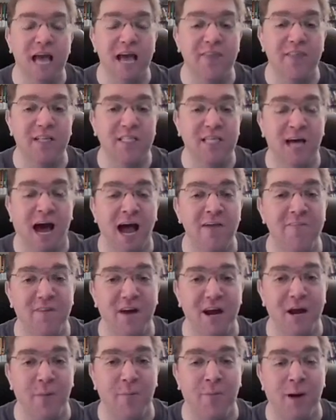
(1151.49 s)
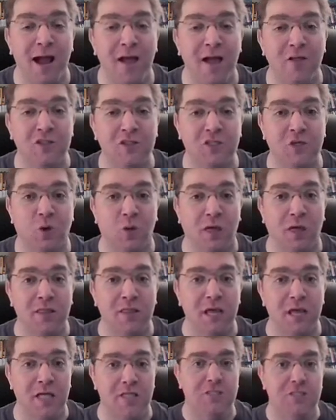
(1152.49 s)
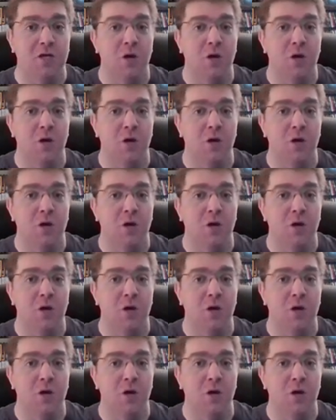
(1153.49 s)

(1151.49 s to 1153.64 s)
And the TIE fighter pilots just go like this.